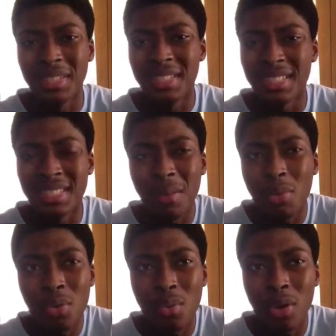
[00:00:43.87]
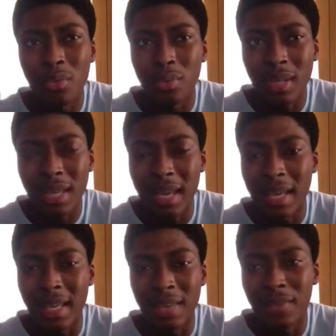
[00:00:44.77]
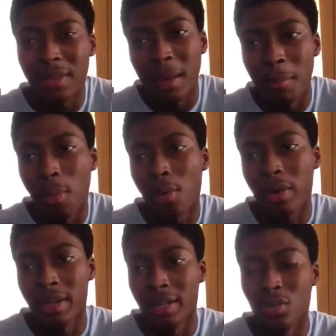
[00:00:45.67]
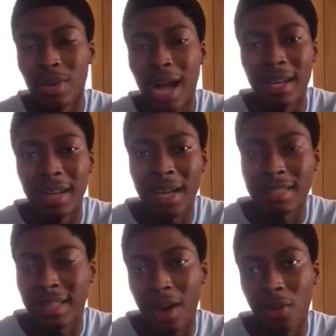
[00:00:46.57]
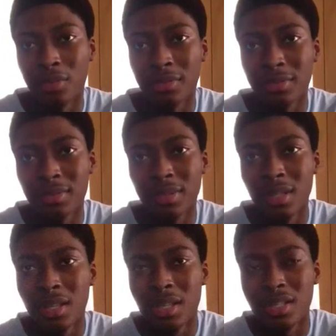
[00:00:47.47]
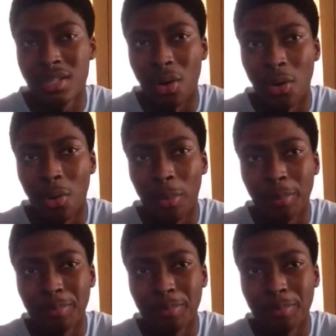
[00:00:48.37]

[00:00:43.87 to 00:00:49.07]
Some who weren't really even important who got knocked out. So,